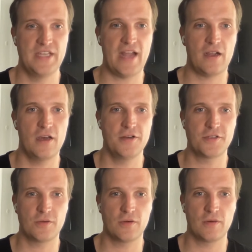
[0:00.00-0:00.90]
Zach
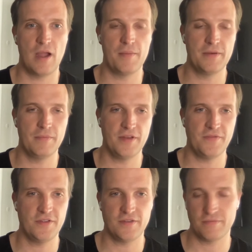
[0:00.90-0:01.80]
underscore Graumann, but
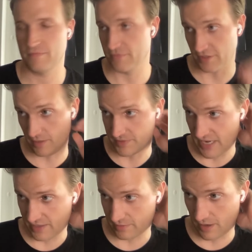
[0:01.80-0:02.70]
if you look up
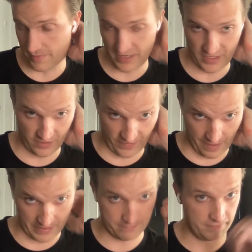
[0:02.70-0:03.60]
Zach Graumann, I think
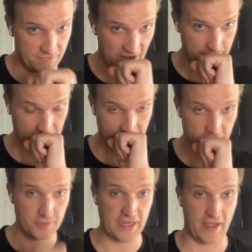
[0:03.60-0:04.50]
you'll find me.
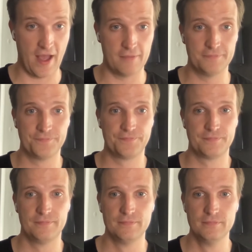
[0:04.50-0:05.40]
Excuse me. Uh,
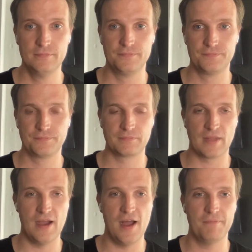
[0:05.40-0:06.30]

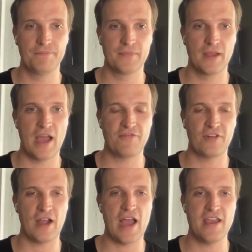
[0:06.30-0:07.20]
um, I,
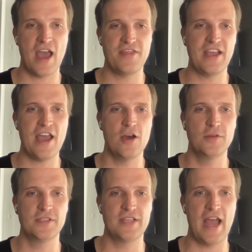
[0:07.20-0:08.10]
for, I, I think I
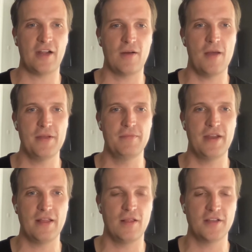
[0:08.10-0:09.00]
own Zach Graumann,
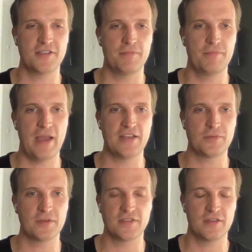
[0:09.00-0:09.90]
but I lost the
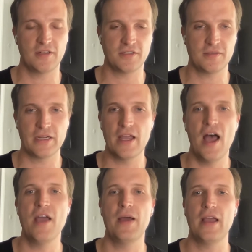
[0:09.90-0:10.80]
password. It's a long story.
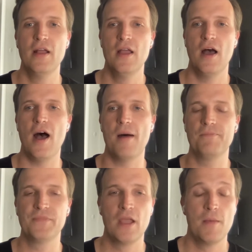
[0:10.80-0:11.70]
Anyway,
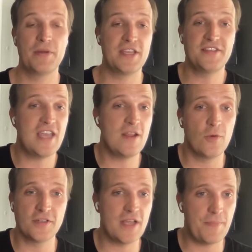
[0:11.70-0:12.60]
um, but this is getting
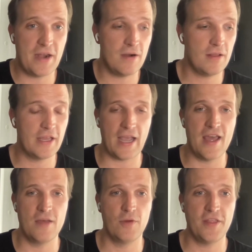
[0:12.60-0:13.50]
worse, not better. Like,
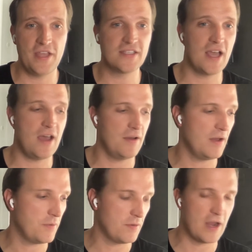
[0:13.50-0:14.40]
I, and one of the things I, I,
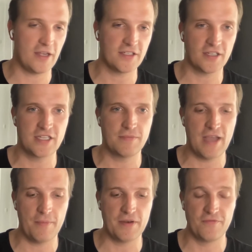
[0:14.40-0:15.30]
uh, we, are not going to talk deep
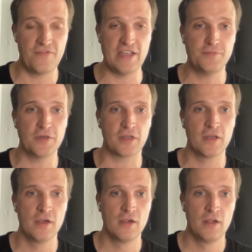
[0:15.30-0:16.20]
down, but Facebook
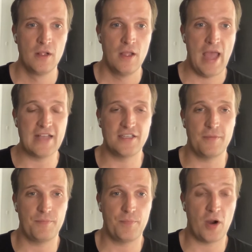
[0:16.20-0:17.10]
has
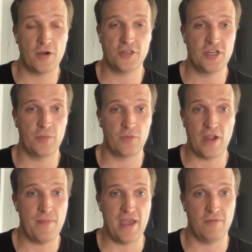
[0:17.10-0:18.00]
a partnership with
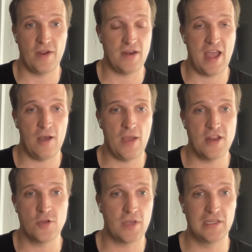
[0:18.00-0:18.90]
Ray-Ban right now,
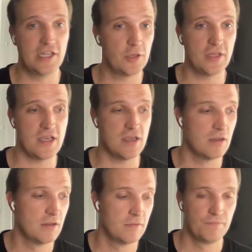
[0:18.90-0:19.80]
and you can
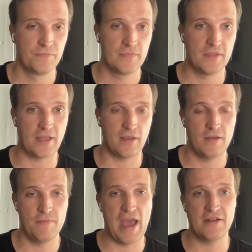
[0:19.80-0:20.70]
literally like
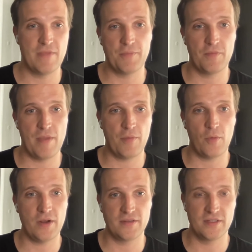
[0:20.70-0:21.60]
remember remember
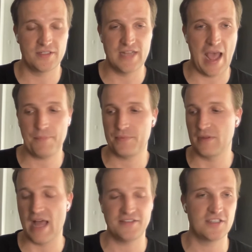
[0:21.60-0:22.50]
what the snap
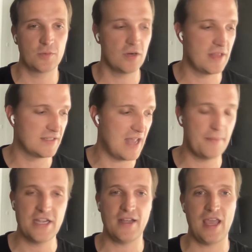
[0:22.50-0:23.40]
glasses were that
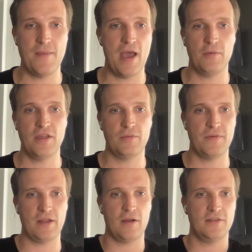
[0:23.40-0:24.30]
Snapchat came out with? What
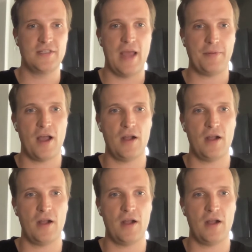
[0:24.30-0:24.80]
were they called? Snap